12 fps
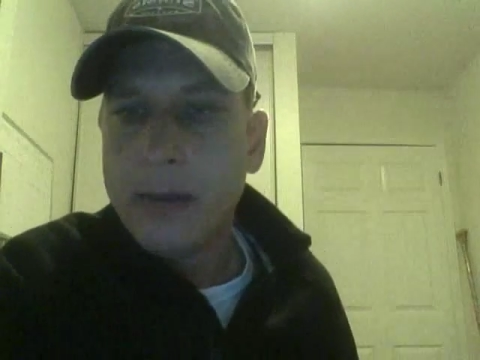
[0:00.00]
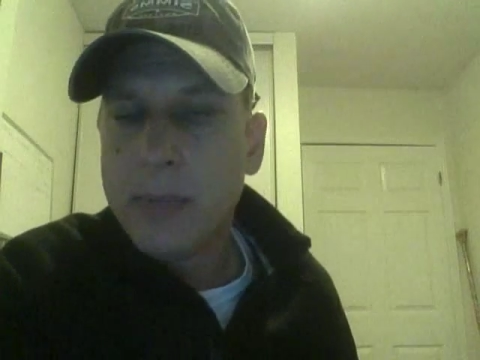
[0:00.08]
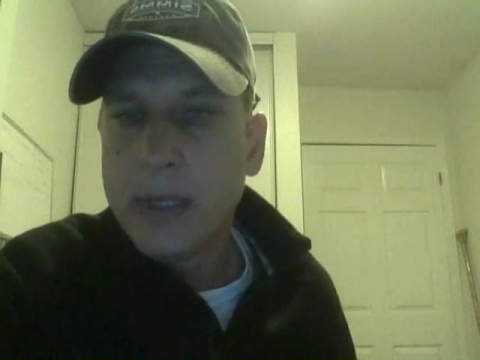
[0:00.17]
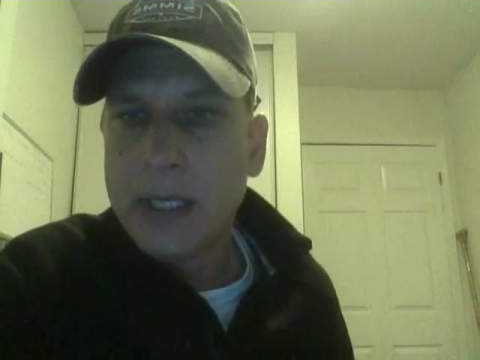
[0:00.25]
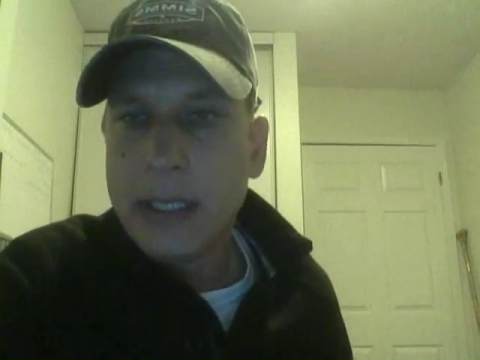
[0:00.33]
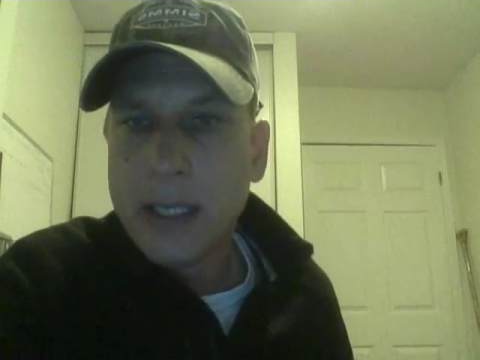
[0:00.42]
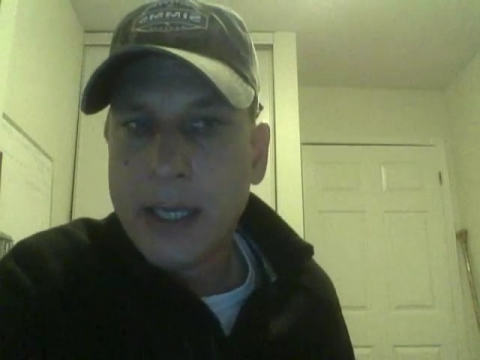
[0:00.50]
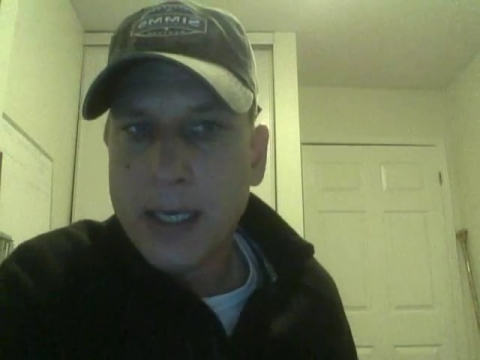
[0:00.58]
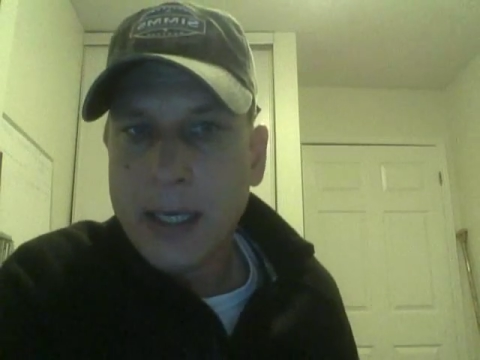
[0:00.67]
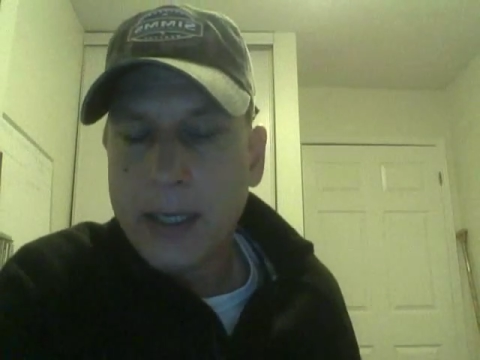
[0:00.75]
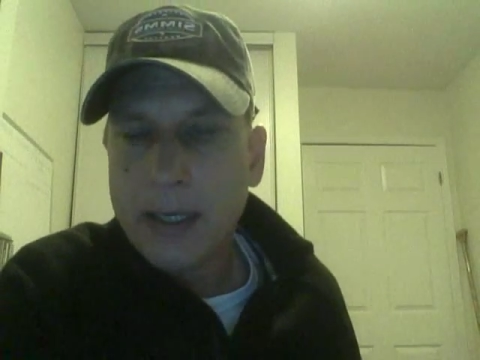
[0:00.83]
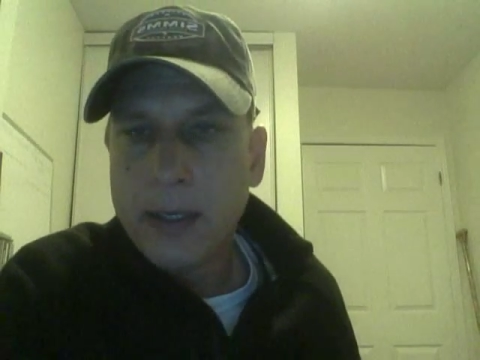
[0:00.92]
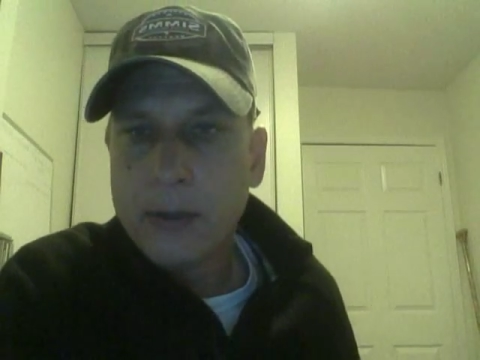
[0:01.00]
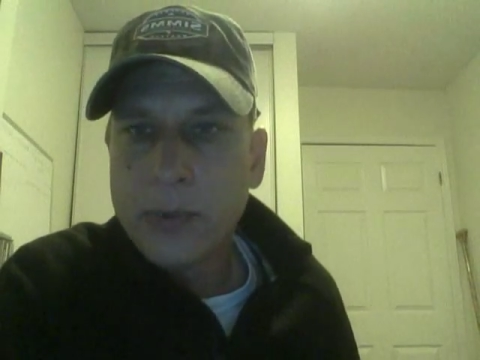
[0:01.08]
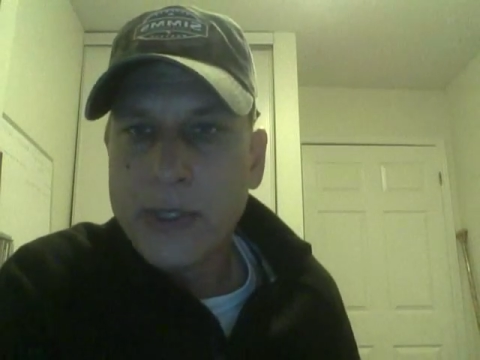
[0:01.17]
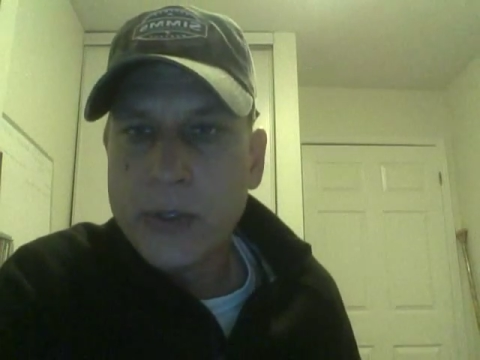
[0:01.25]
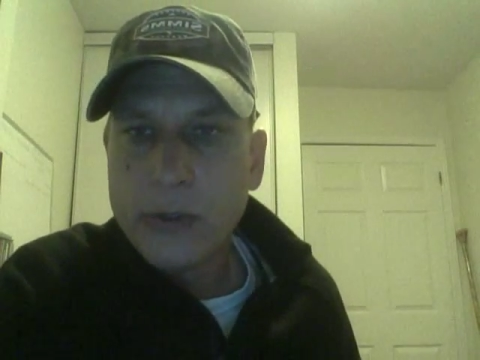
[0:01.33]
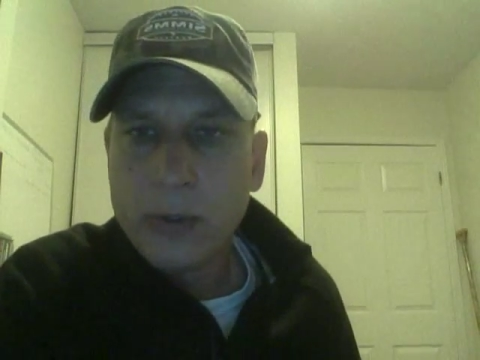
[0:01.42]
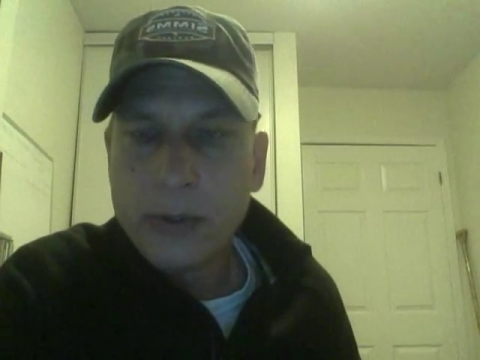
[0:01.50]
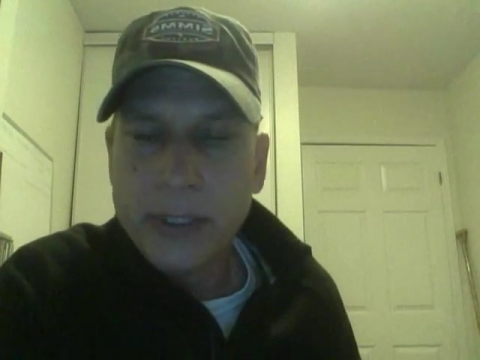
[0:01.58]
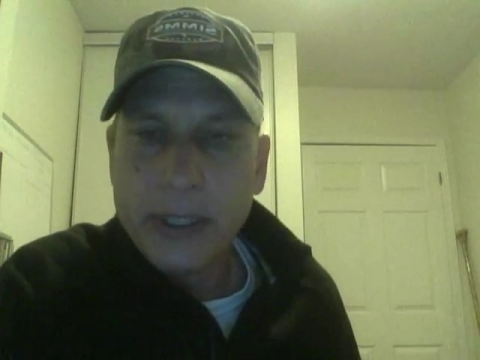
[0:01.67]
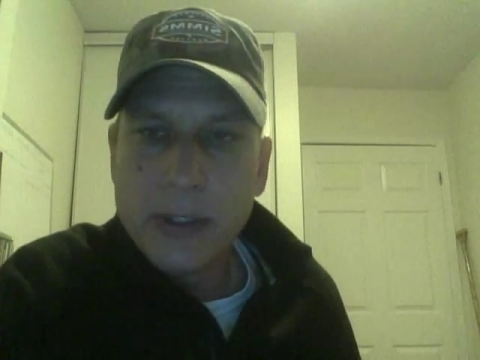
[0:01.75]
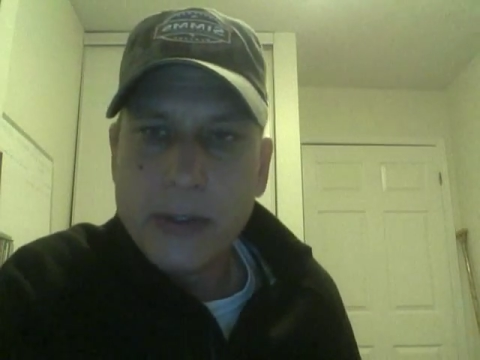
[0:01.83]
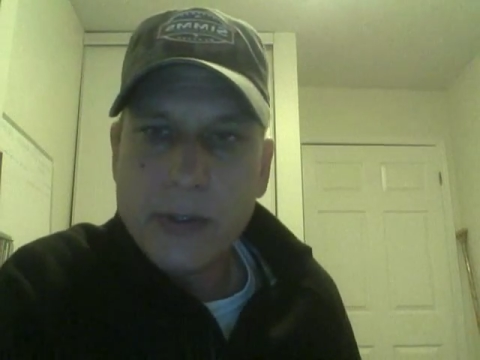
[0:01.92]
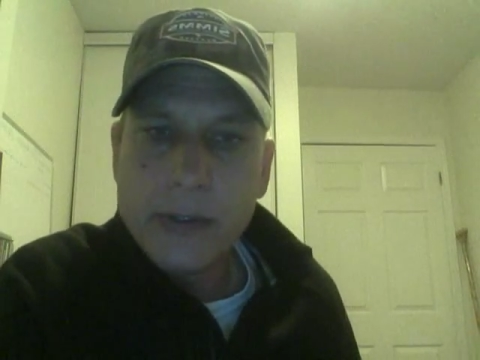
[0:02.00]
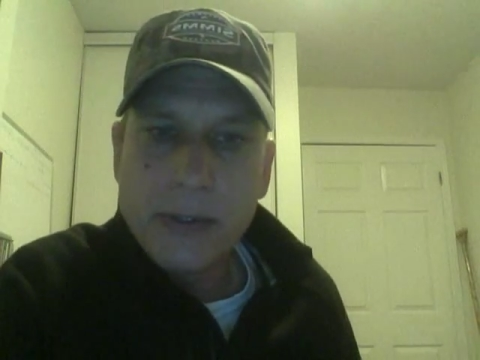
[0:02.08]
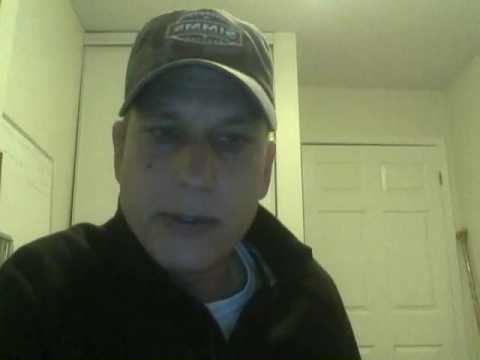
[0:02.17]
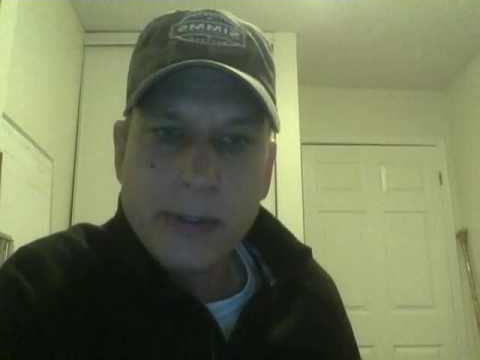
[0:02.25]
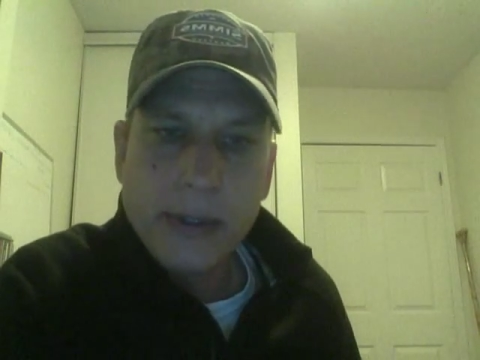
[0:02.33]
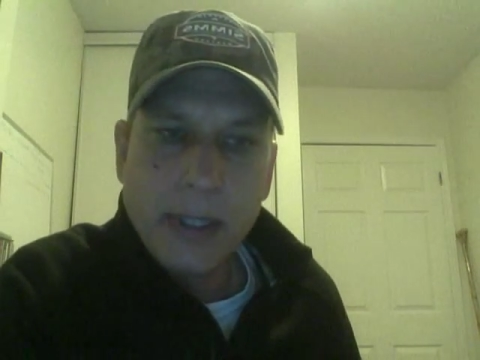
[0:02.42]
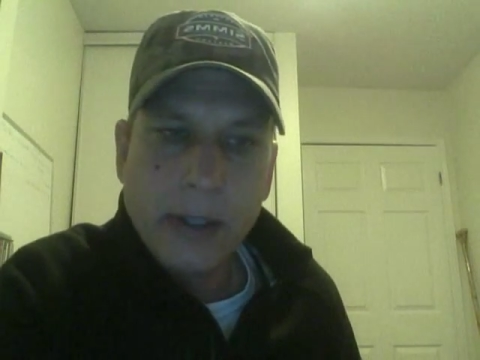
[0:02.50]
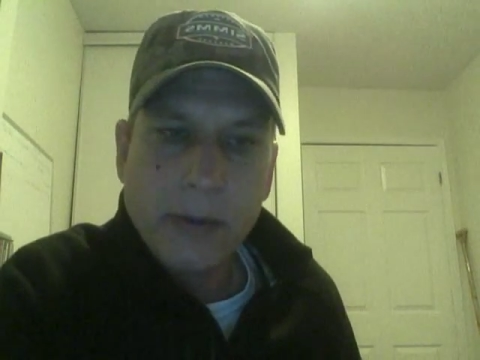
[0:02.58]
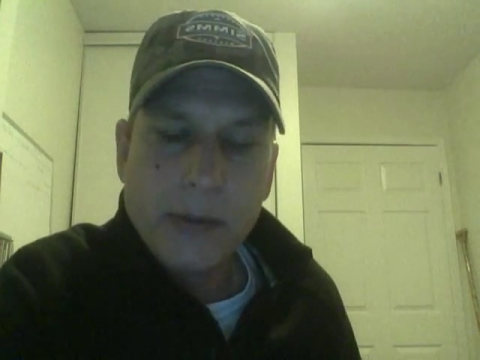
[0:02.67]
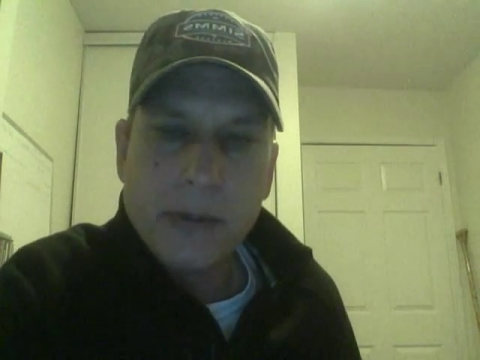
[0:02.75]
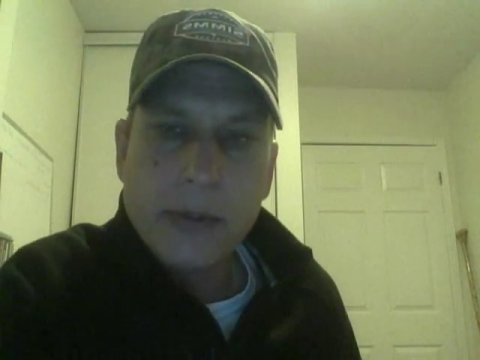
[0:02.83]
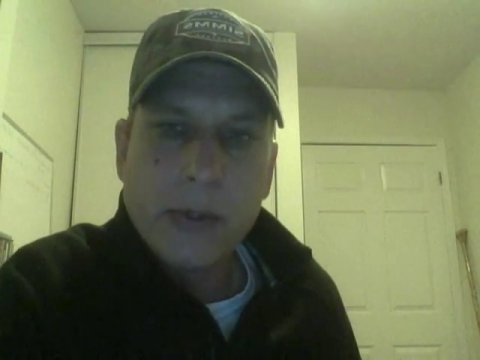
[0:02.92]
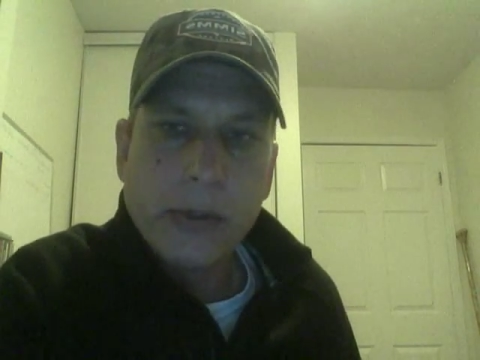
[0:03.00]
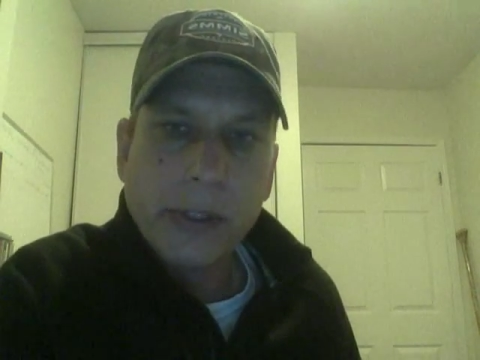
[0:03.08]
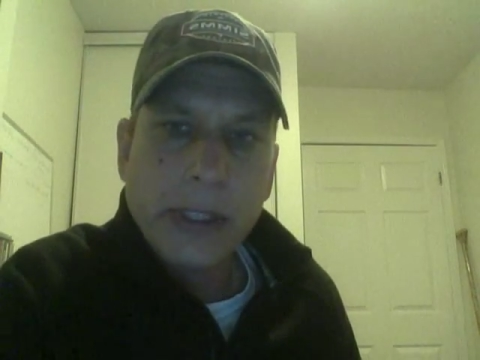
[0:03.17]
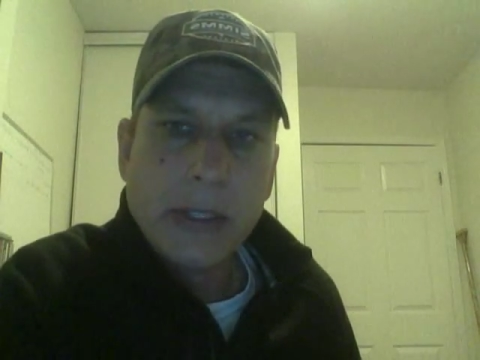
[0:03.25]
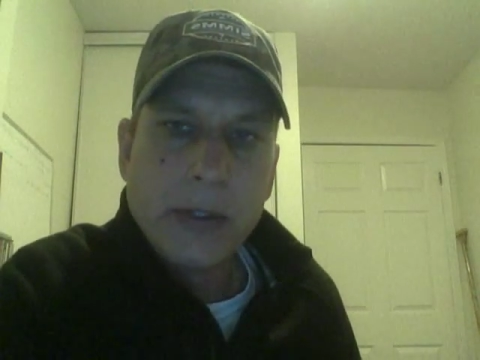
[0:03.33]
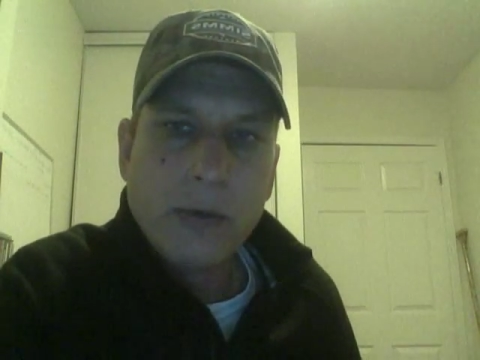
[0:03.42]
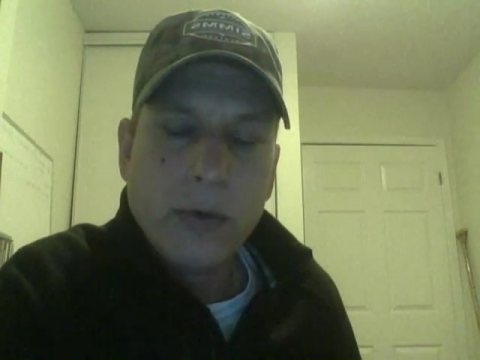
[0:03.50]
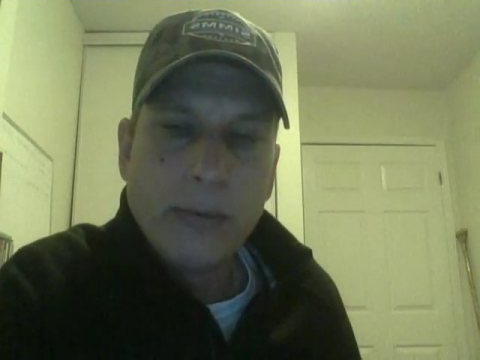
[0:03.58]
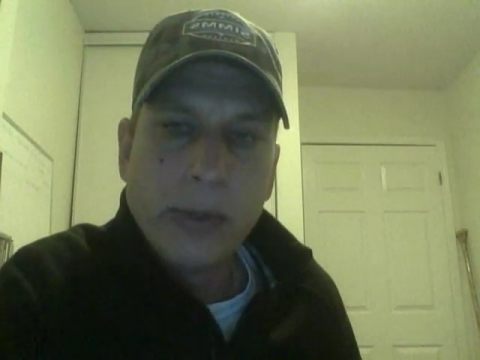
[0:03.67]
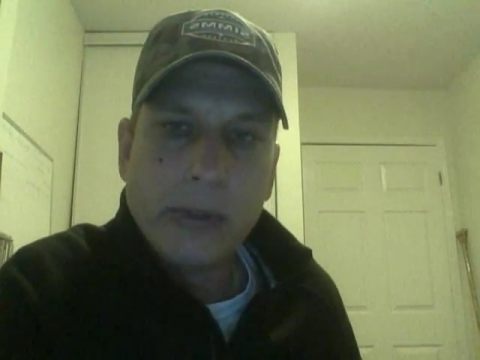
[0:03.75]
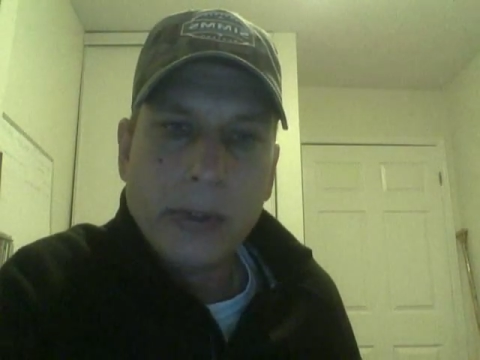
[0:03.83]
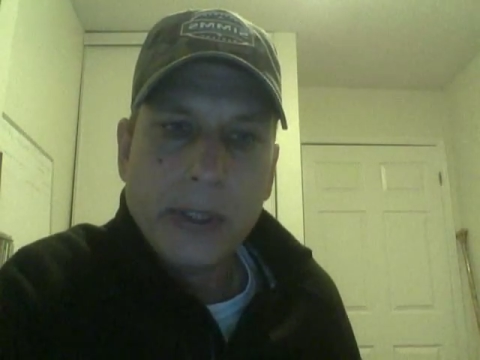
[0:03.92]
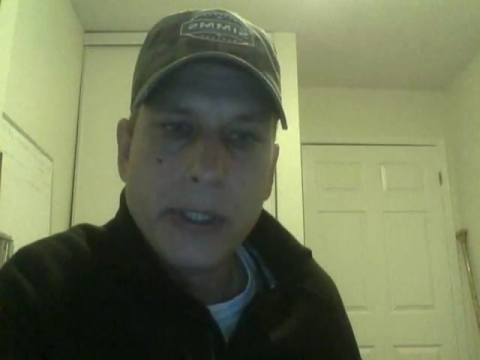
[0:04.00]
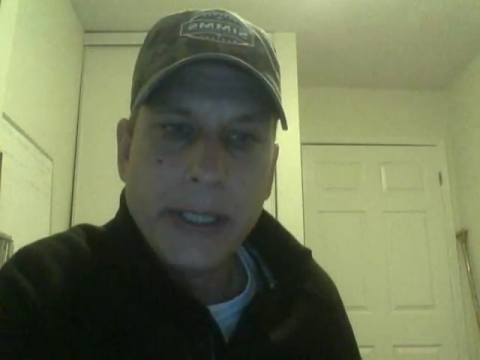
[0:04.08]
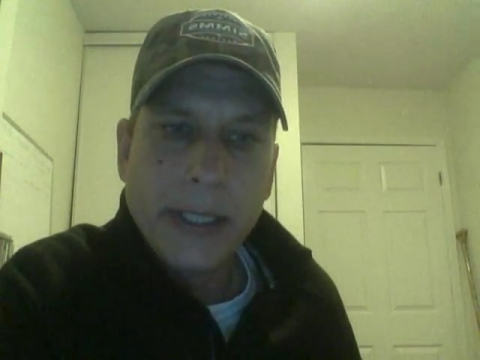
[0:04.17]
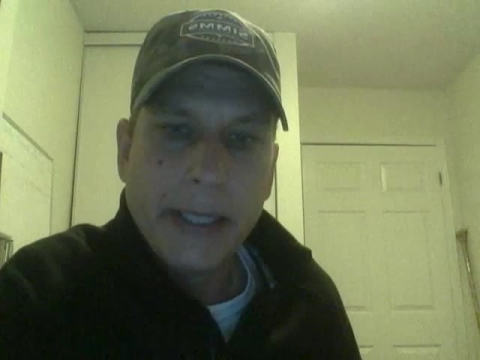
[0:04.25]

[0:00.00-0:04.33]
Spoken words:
be resold, and it's certainly a doable